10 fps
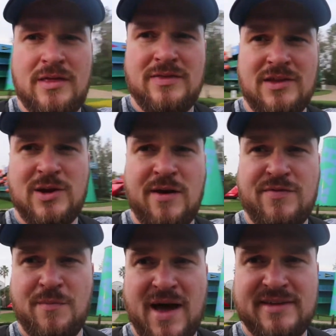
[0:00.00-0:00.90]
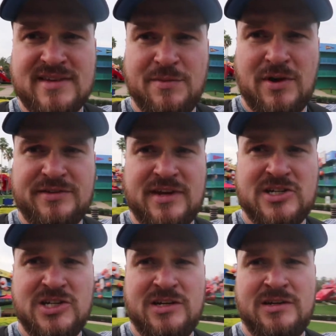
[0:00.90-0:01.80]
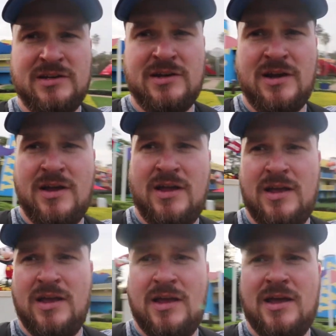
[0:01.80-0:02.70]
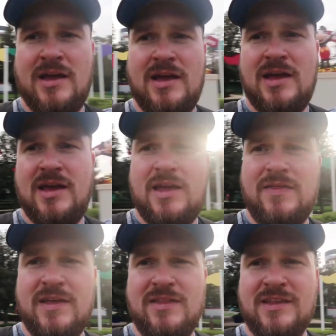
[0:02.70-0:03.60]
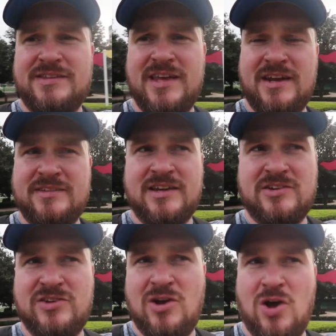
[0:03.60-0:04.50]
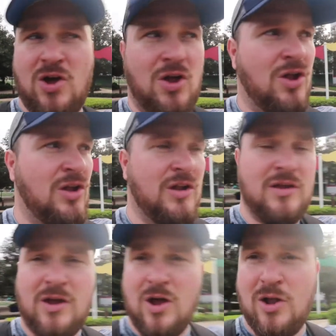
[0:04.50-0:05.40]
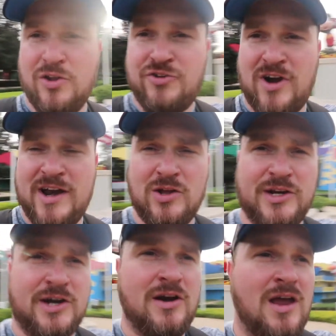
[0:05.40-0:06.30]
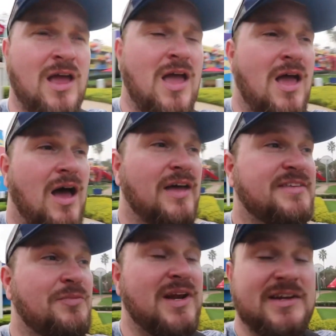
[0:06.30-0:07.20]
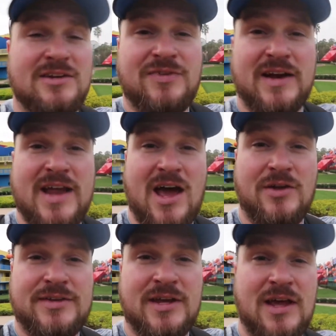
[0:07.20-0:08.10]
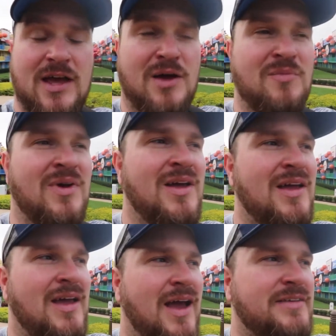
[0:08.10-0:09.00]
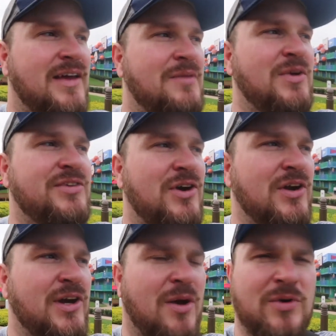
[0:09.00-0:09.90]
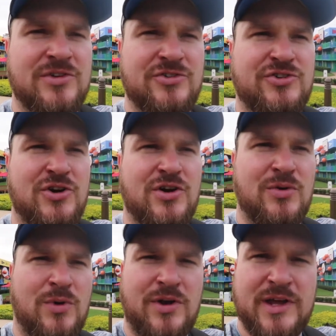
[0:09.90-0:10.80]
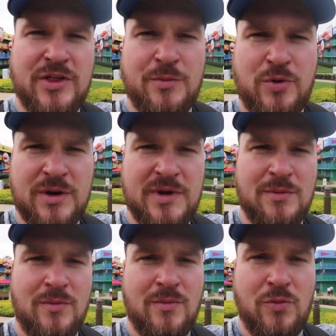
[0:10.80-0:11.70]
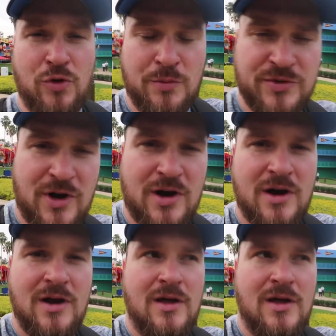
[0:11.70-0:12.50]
Then you have the basketball section, and then the tennis section, all triangle here. Something I did find out, as I mentioned earlier, I wasn't sure where the other premium rooms are.